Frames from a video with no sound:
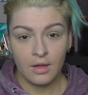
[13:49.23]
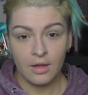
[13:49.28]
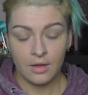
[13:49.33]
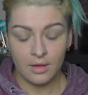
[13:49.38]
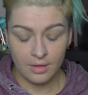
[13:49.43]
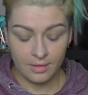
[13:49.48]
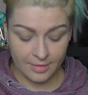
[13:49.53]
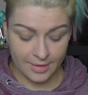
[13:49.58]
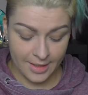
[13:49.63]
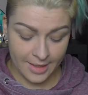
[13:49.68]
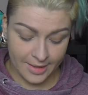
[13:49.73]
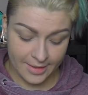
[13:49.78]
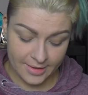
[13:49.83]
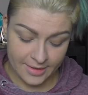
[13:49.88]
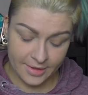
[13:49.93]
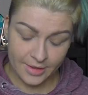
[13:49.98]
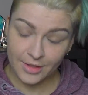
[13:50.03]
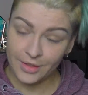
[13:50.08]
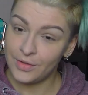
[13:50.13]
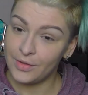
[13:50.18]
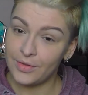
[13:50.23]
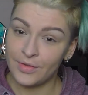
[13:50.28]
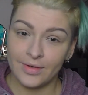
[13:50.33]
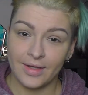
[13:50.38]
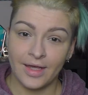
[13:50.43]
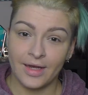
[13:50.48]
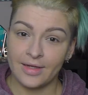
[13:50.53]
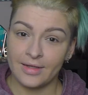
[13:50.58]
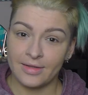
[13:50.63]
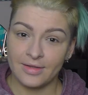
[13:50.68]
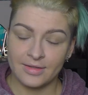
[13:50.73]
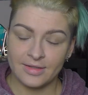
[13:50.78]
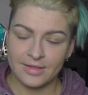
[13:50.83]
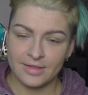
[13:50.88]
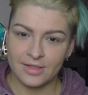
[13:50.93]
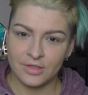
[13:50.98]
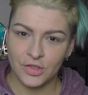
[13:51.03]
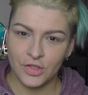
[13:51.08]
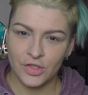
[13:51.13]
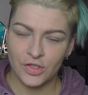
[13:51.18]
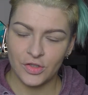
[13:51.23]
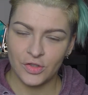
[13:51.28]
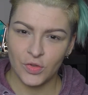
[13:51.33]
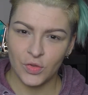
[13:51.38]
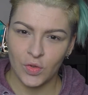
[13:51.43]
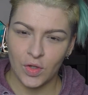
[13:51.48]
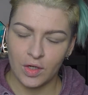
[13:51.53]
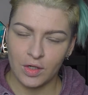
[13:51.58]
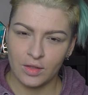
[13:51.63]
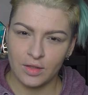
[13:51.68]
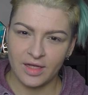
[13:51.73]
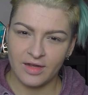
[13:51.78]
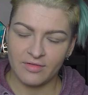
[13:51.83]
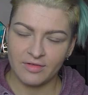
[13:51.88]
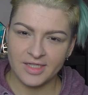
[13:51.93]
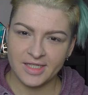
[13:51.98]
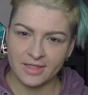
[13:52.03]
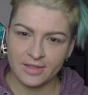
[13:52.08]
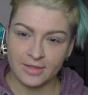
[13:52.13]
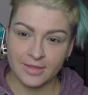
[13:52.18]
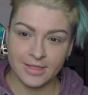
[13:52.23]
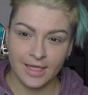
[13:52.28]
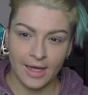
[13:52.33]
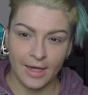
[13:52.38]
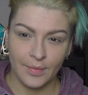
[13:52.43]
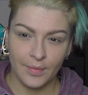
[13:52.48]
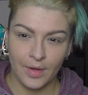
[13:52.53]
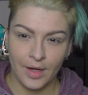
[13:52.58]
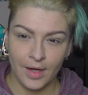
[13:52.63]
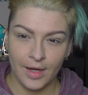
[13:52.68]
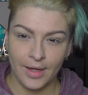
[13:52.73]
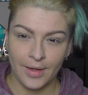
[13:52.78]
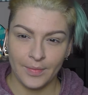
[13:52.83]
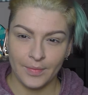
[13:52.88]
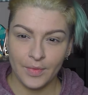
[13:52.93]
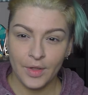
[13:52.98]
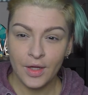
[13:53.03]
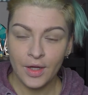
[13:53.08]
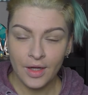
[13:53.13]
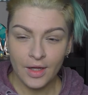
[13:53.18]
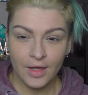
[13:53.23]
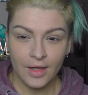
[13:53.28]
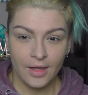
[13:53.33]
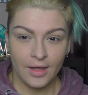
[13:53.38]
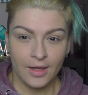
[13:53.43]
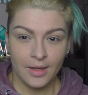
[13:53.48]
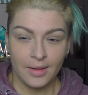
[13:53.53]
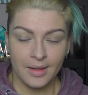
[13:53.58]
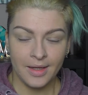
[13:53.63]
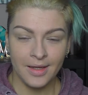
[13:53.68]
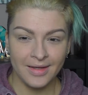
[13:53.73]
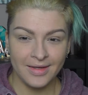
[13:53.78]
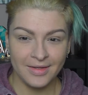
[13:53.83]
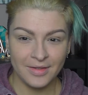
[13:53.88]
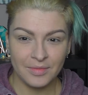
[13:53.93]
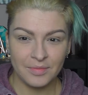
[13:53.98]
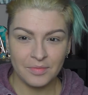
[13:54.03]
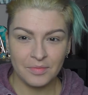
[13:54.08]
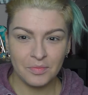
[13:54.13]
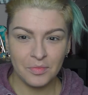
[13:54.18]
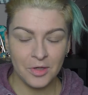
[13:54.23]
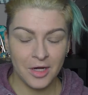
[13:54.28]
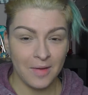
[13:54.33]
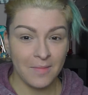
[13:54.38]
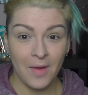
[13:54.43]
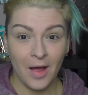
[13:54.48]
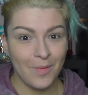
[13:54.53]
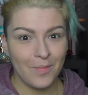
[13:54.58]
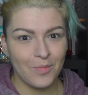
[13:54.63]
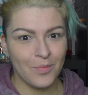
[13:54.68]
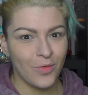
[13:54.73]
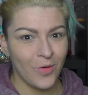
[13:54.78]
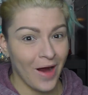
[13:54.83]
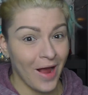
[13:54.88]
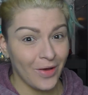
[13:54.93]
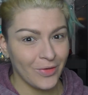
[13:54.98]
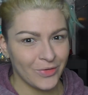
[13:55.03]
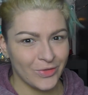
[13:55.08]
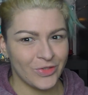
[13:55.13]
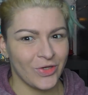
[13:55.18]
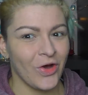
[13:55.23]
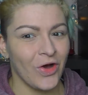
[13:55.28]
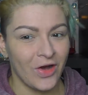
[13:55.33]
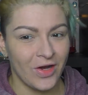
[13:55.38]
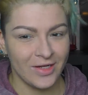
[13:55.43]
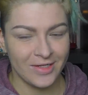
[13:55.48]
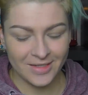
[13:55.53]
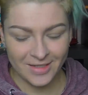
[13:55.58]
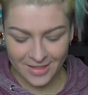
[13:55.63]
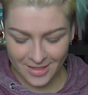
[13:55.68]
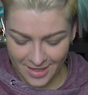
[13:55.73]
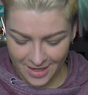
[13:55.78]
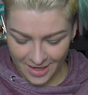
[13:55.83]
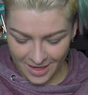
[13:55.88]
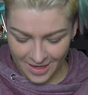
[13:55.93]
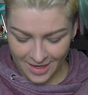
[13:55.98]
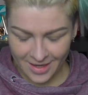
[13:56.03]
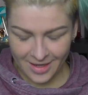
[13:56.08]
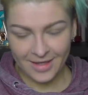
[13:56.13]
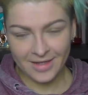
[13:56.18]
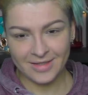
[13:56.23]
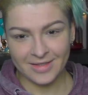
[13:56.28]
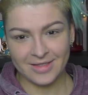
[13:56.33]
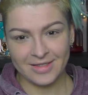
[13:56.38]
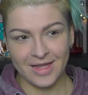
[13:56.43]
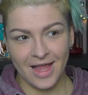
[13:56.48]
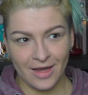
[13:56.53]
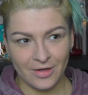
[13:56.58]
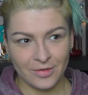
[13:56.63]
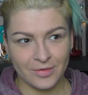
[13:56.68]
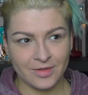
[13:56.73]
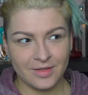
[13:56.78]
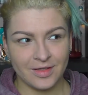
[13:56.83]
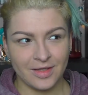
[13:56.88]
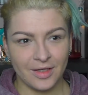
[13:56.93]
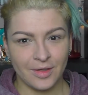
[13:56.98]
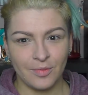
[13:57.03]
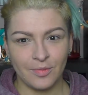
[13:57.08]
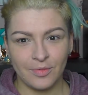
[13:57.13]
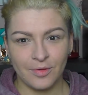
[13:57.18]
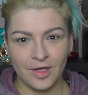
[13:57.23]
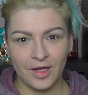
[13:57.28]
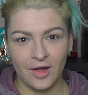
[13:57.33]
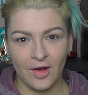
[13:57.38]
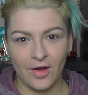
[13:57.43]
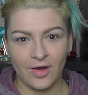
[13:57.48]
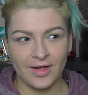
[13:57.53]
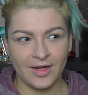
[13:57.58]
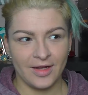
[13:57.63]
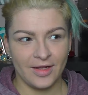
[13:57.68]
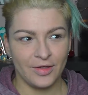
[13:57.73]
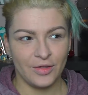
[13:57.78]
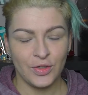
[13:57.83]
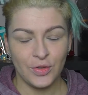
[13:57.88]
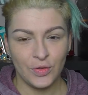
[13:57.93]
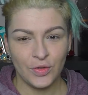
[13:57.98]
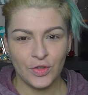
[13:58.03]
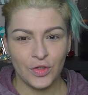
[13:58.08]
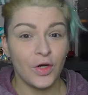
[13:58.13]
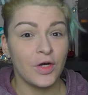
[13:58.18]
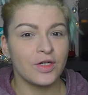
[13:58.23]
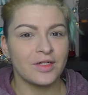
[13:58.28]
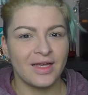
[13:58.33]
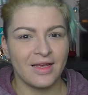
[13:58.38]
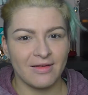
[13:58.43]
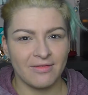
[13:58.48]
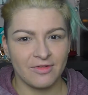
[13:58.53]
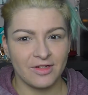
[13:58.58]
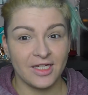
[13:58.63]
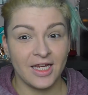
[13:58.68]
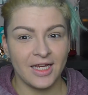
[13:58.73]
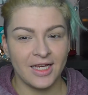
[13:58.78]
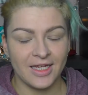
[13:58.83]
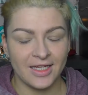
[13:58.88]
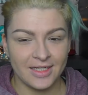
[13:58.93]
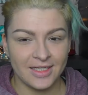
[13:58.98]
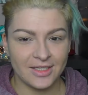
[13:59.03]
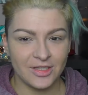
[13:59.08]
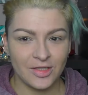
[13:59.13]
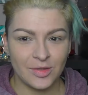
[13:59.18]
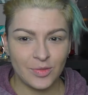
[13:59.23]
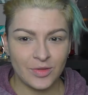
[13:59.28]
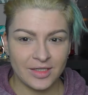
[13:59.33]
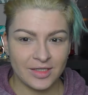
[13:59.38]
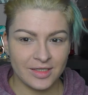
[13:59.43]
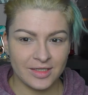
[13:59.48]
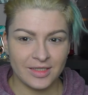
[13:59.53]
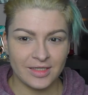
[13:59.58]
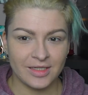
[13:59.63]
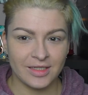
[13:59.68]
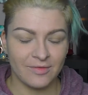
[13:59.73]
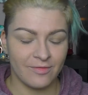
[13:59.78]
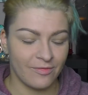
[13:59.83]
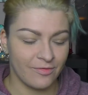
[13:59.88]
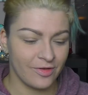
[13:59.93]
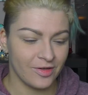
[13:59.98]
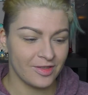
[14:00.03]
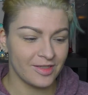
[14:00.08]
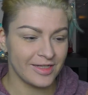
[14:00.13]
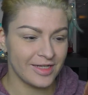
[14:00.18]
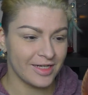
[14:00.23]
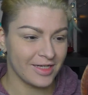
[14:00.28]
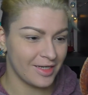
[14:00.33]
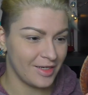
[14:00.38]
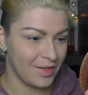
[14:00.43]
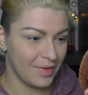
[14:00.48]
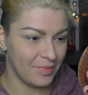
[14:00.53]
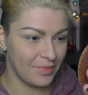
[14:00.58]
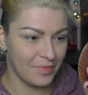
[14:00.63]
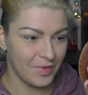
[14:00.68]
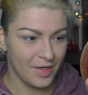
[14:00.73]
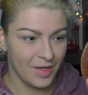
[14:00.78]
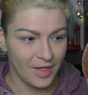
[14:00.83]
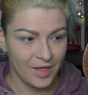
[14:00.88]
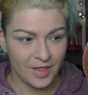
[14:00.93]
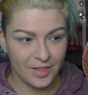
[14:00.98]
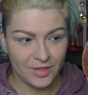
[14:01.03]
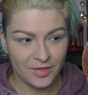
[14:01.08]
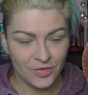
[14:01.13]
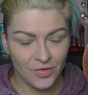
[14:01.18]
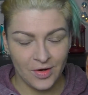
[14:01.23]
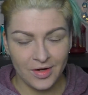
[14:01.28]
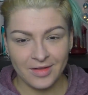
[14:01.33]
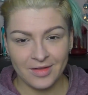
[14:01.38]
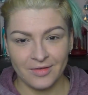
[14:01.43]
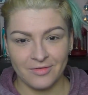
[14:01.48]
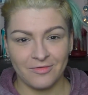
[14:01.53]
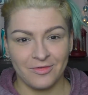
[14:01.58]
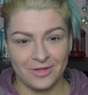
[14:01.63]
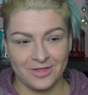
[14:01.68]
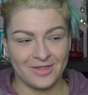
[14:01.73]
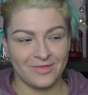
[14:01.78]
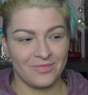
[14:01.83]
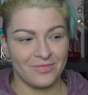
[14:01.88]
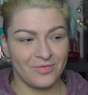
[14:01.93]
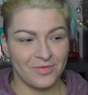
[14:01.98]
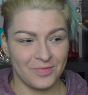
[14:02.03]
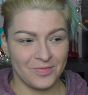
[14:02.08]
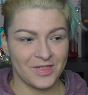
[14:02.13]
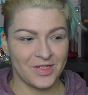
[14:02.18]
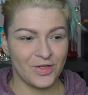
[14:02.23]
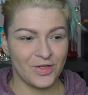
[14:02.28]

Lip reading: Oh guys, you don't get it. It's such a struggle every single time I'm putting my brows on. It's actually like putting on a new shirt every day, just because it feels like I'm drawing them from